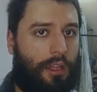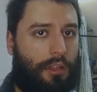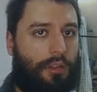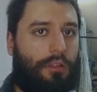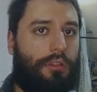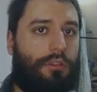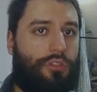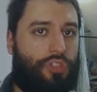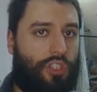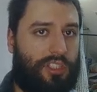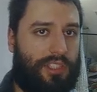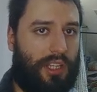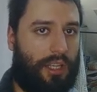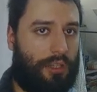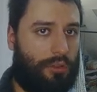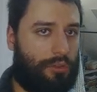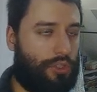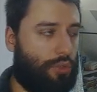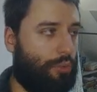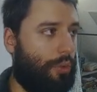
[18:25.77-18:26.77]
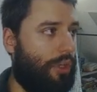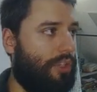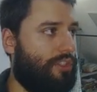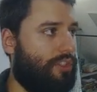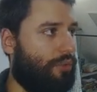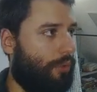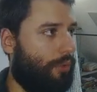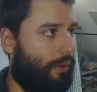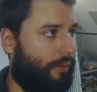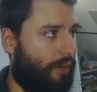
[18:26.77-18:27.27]
just like the Swiss,
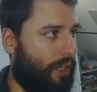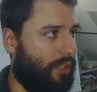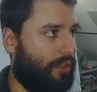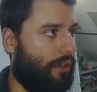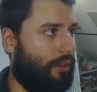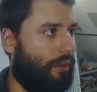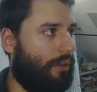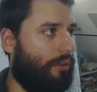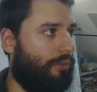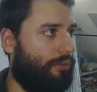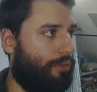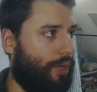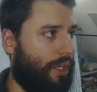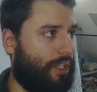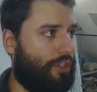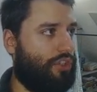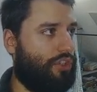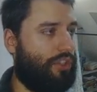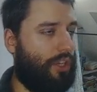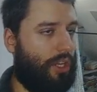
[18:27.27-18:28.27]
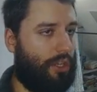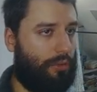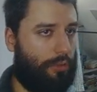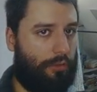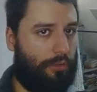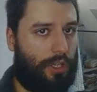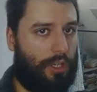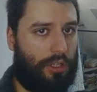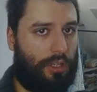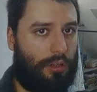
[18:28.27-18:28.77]
we write a lot of French and we
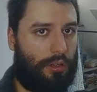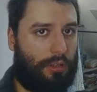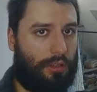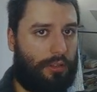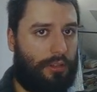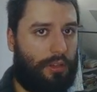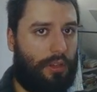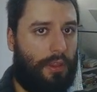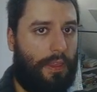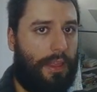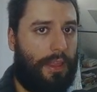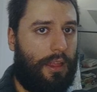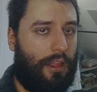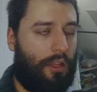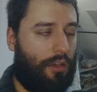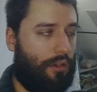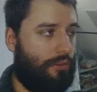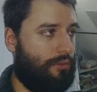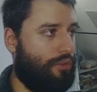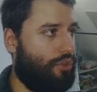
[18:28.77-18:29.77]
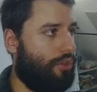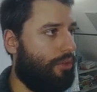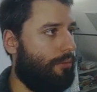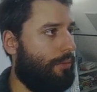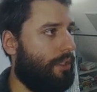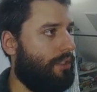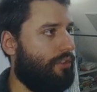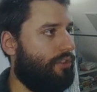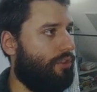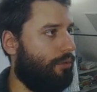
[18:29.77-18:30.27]
write a lot of
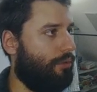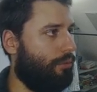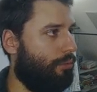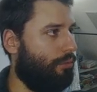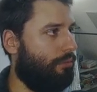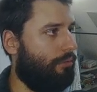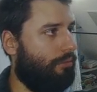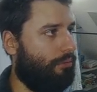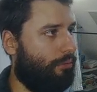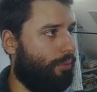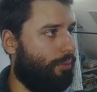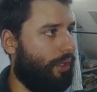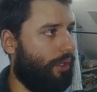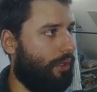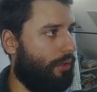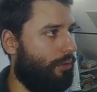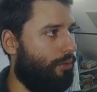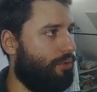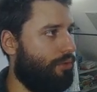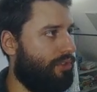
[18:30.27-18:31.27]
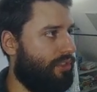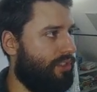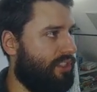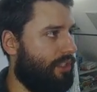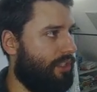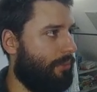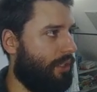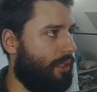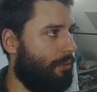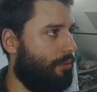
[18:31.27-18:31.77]
German, so we use the
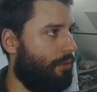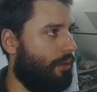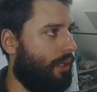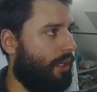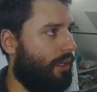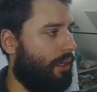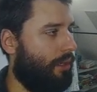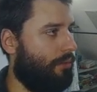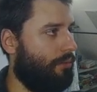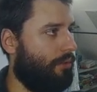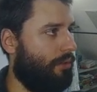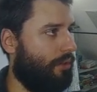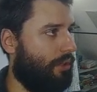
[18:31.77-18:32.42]
same keyboard layout.